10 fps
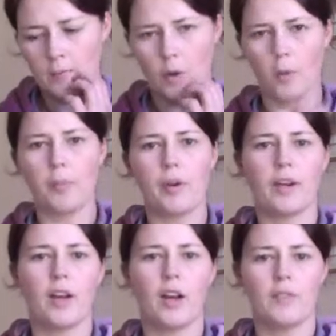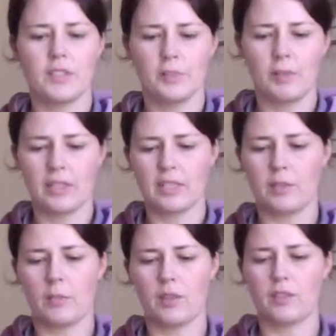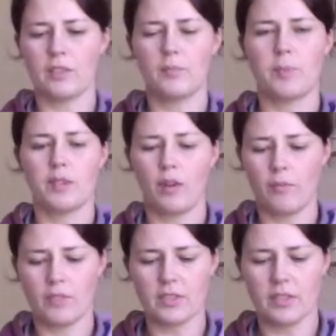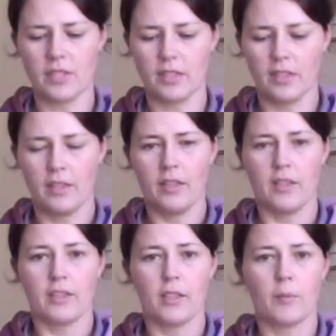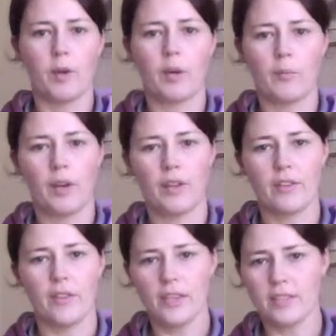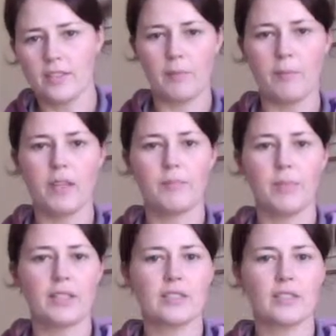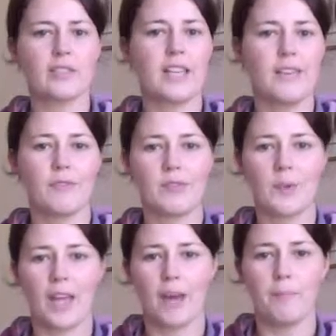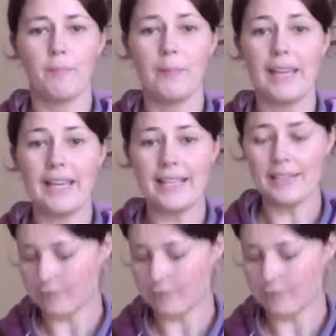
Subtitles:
proper high visibility ones, but obviously they're well worth it. Me and Basil are safe as we can be.